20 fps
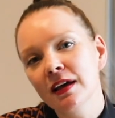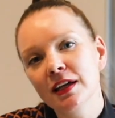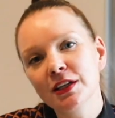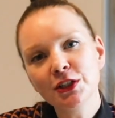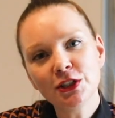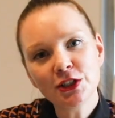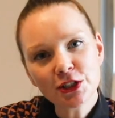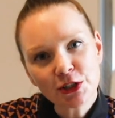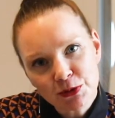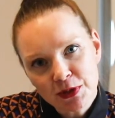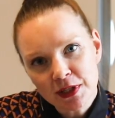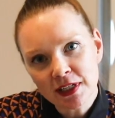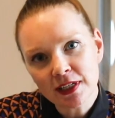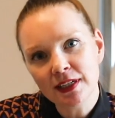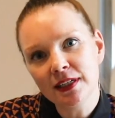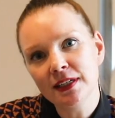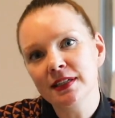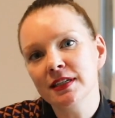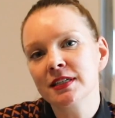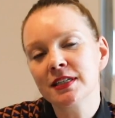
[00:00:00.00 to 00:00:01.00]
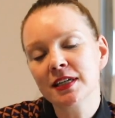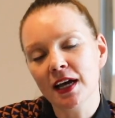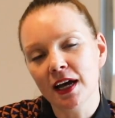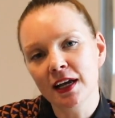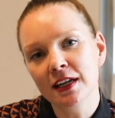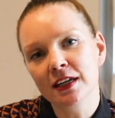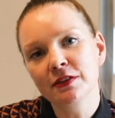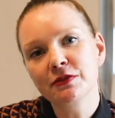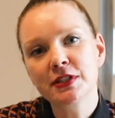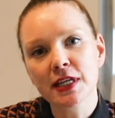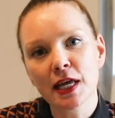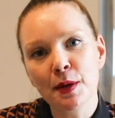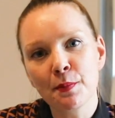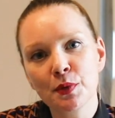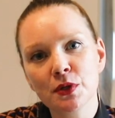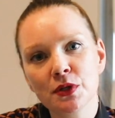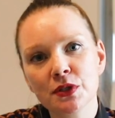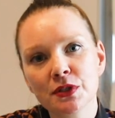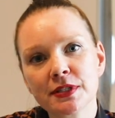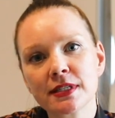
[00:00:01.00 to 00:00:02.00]
you don't need a ton of
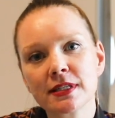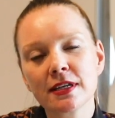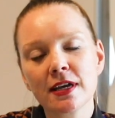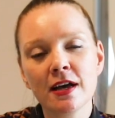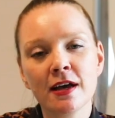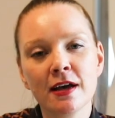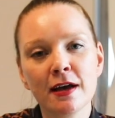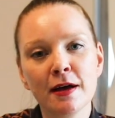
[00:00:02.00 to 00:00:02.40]
samples,